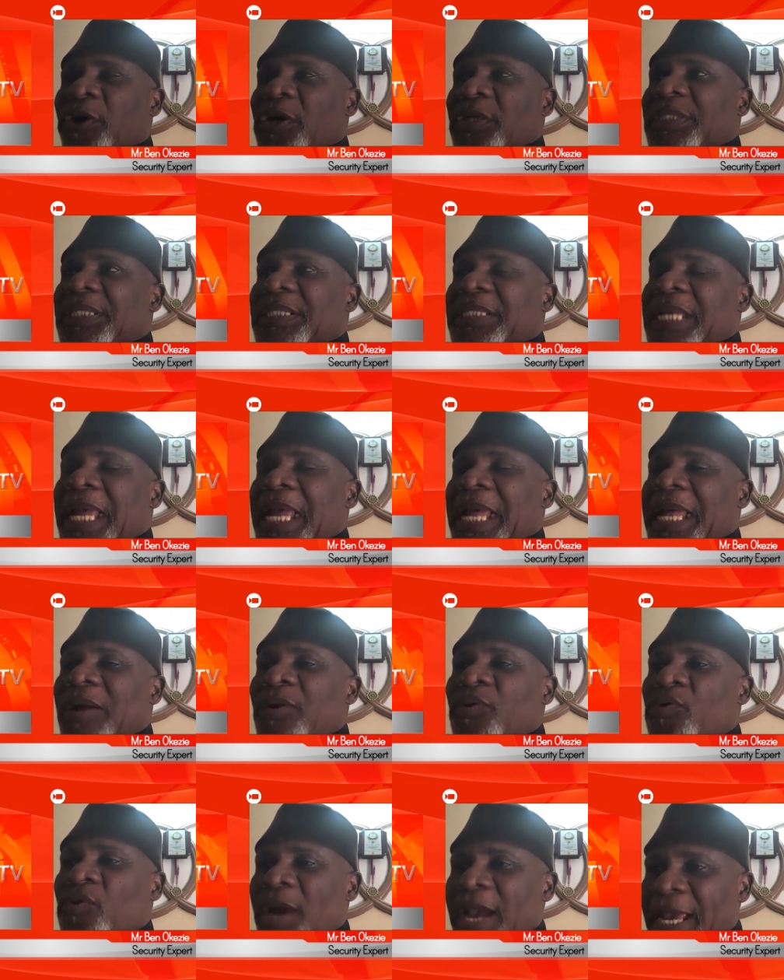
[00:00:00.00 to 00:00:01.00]
us
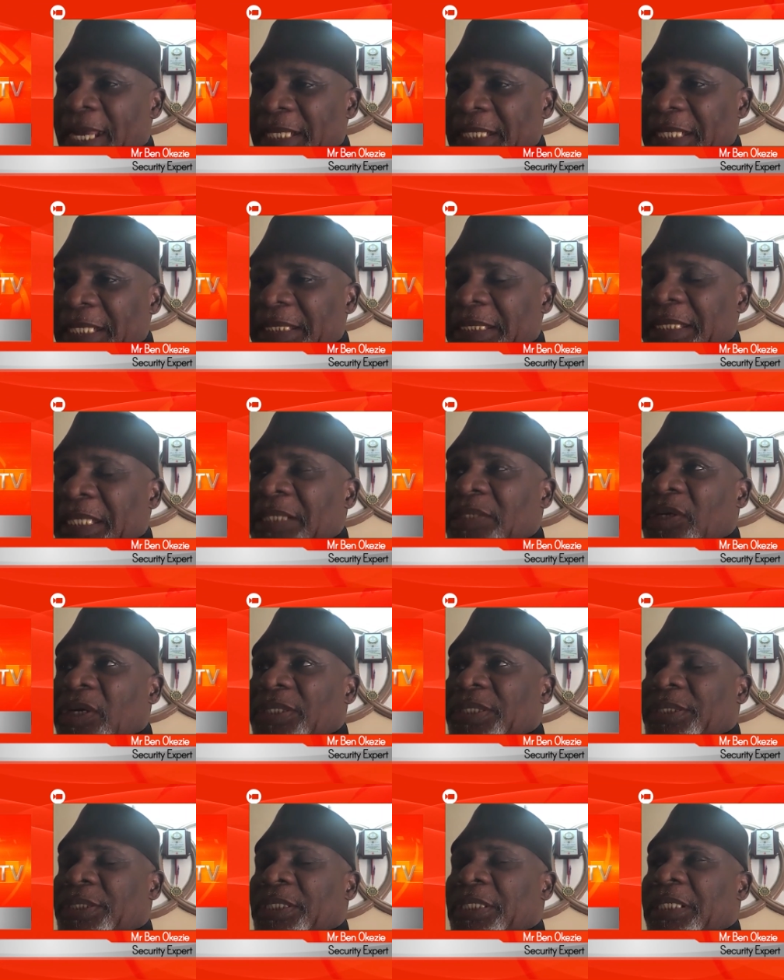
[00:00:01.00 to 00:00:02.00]
who are in this
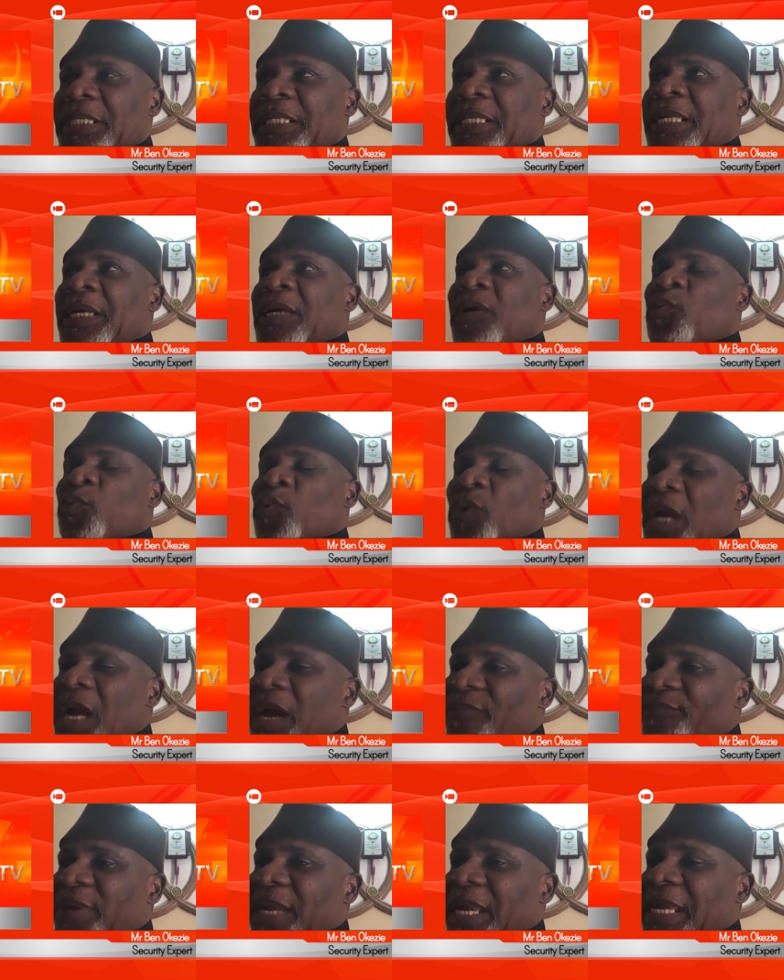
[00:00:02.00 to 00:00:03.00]
industry, we
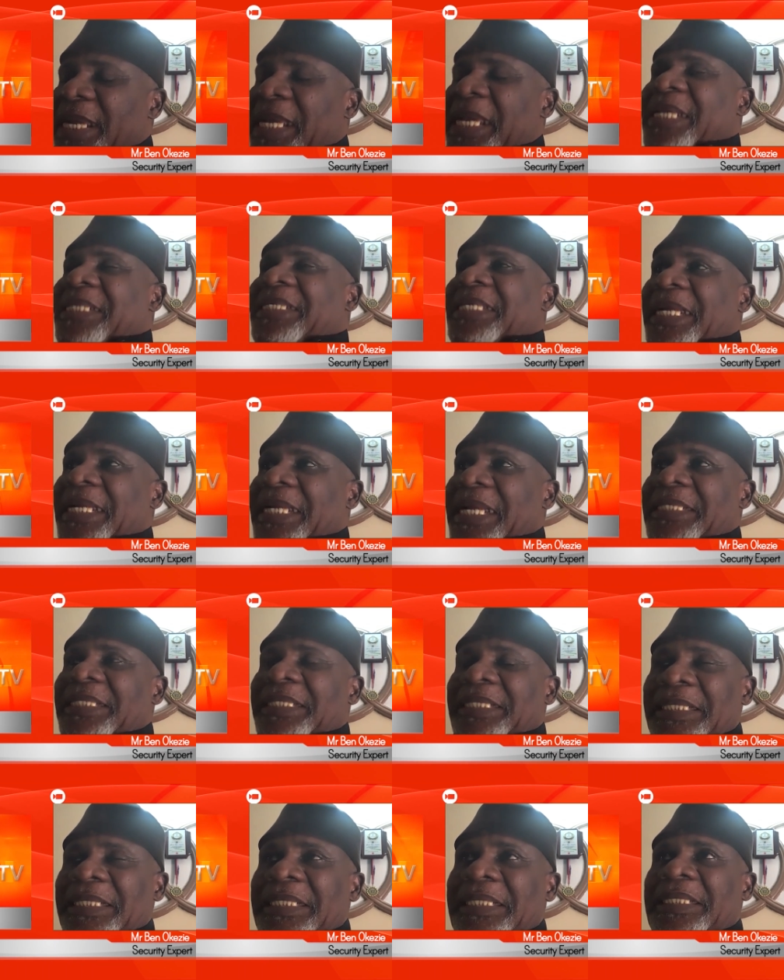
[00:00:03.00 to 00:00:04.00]
have kicked
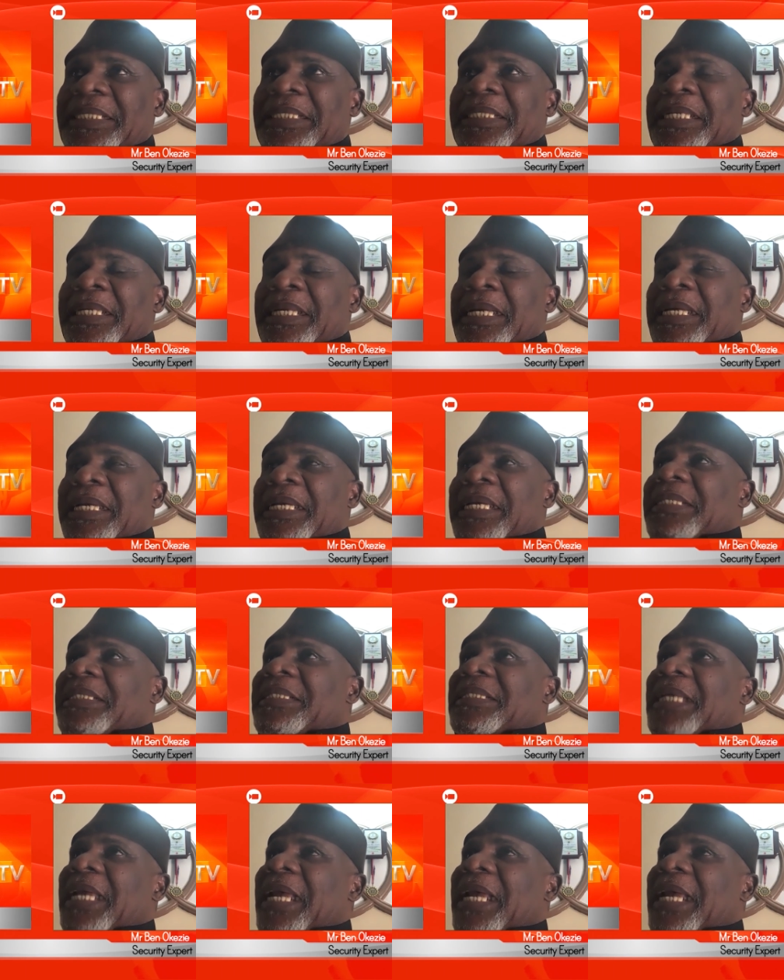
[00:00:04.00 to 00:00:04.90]
against it. It's,